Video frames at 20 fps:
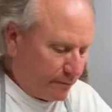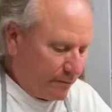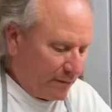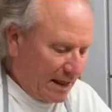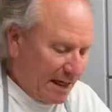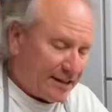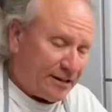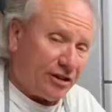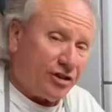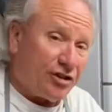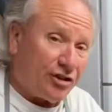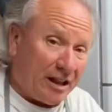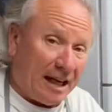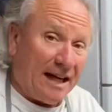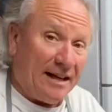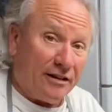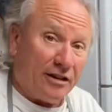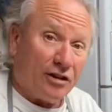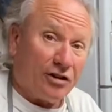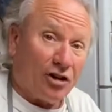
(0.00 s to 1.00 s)
as a
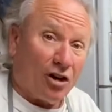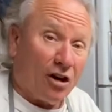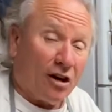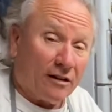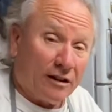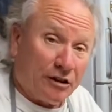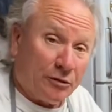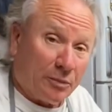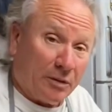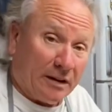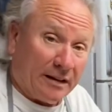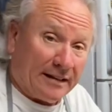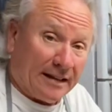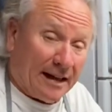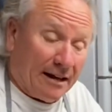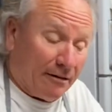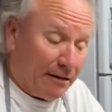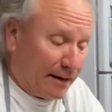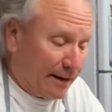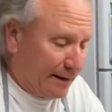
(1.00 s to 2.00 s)
stained guitar, let's put it
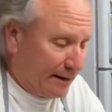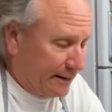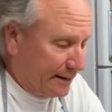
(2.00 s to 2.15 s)
that way.